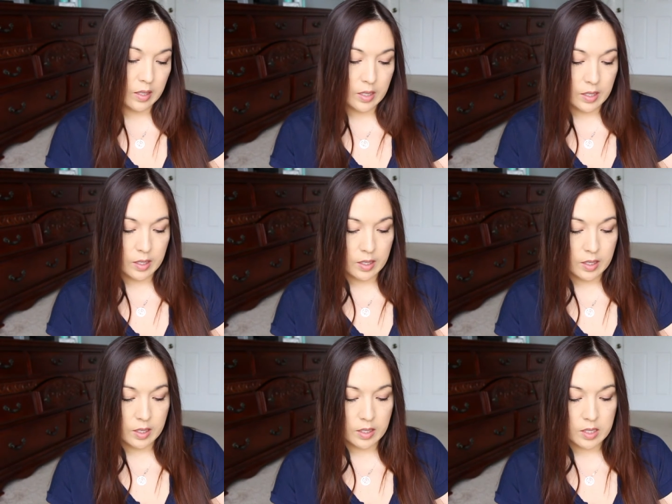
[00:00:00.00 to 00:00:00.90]

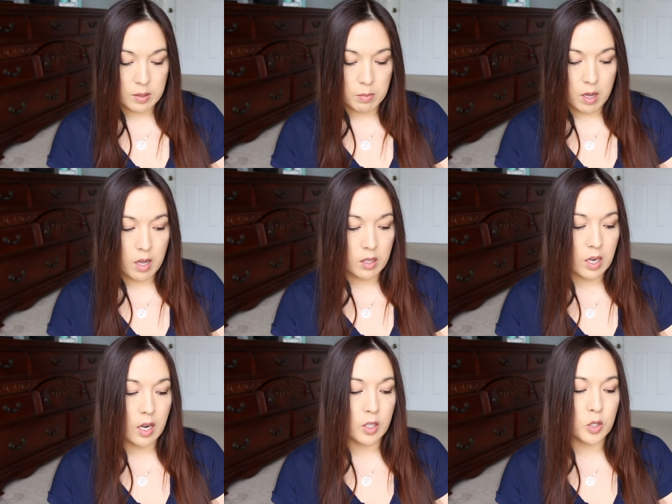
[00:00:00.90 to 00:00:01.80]
the small
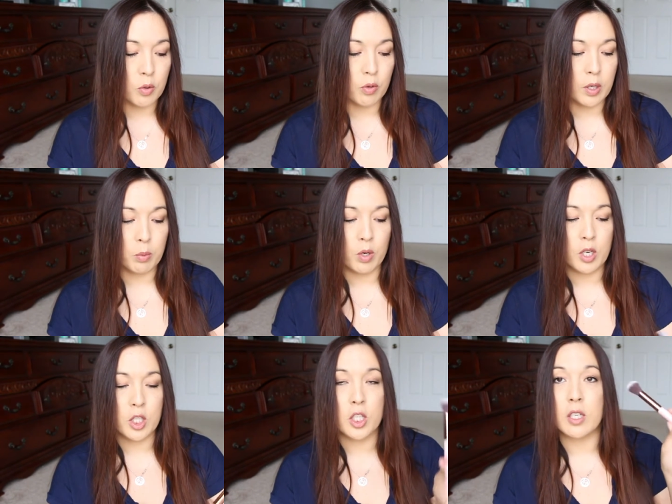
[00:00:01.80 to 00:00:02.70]
contouring
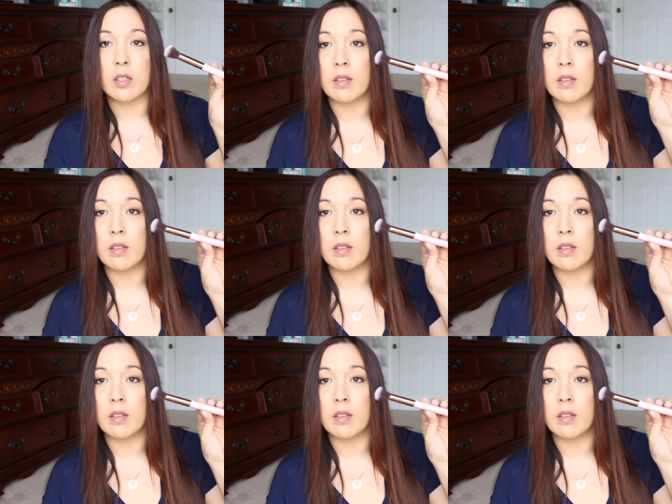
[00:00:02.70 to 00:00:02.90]
brush.